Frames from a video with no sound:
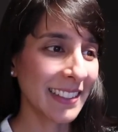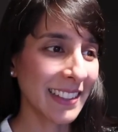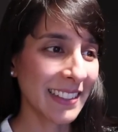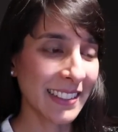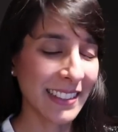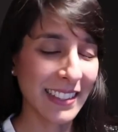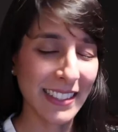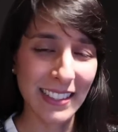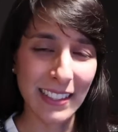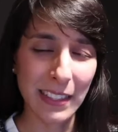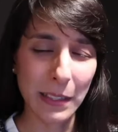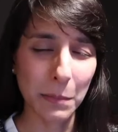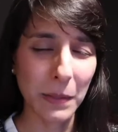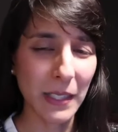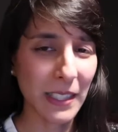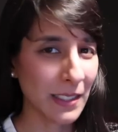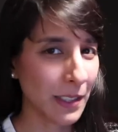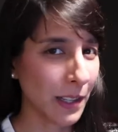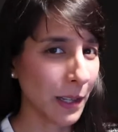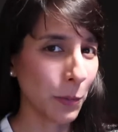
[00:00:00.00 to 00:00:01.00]
That this is going to
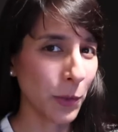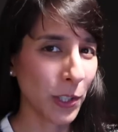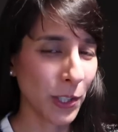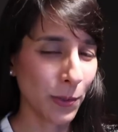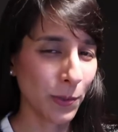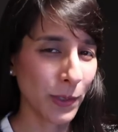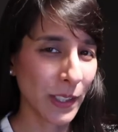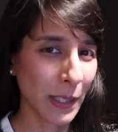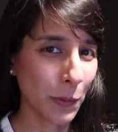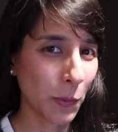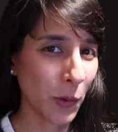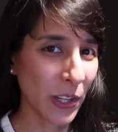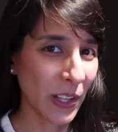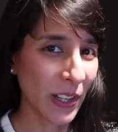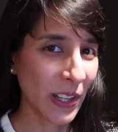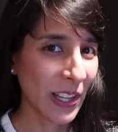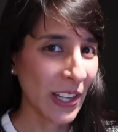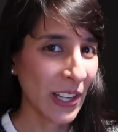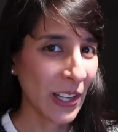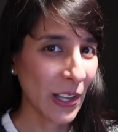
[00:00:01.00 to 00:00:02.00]
be a time where you really want
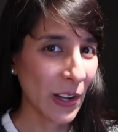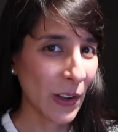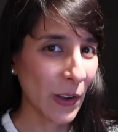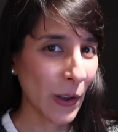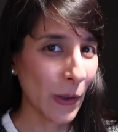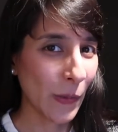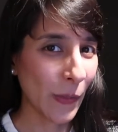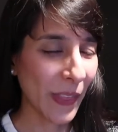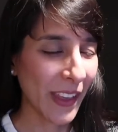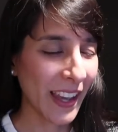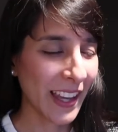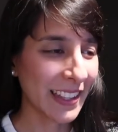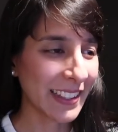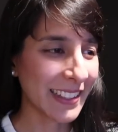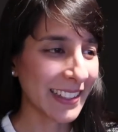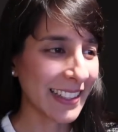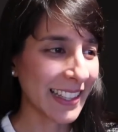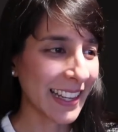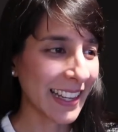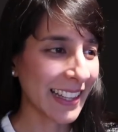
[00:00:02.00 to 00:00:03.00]
to note that
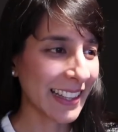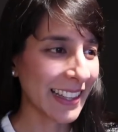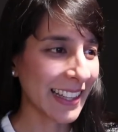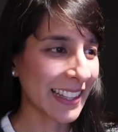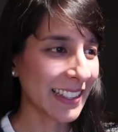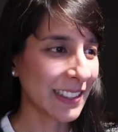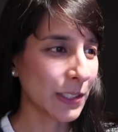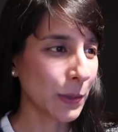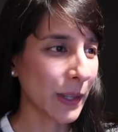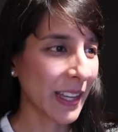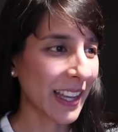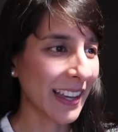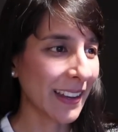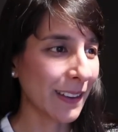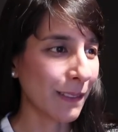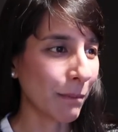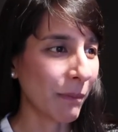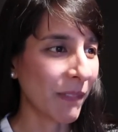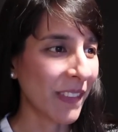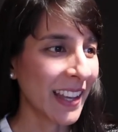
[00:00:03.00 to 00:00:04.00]
and take that into
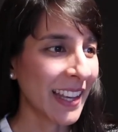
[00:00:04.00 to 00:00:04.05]
account.